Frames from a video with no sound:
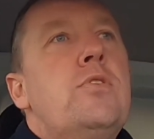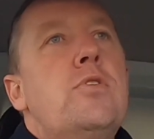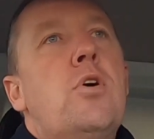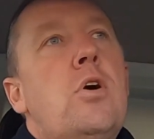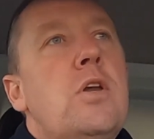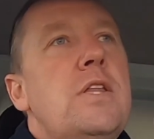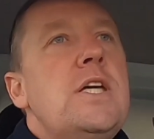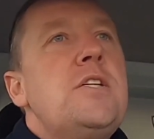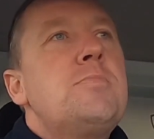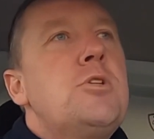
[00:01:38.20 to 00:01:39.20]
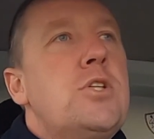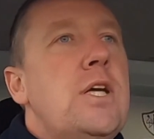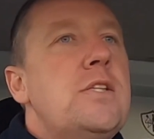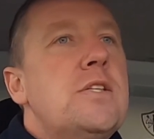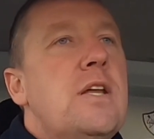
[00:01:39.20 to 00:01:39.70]
all of these
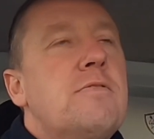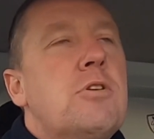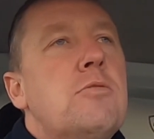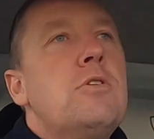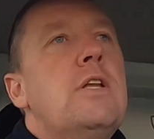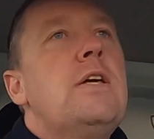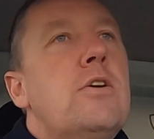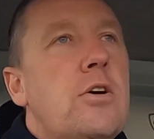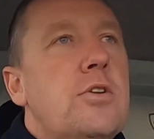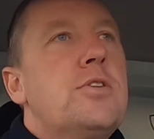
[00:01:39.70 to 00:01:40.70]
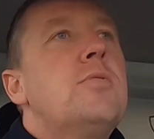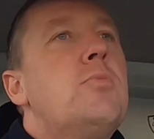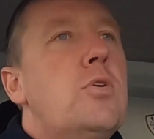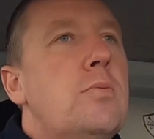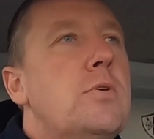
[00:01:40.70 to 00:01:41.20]
machines that I've currently got at the
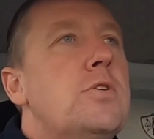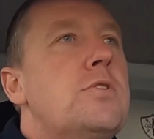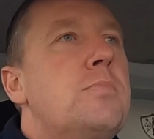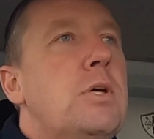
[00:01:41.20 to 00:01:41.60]
moment,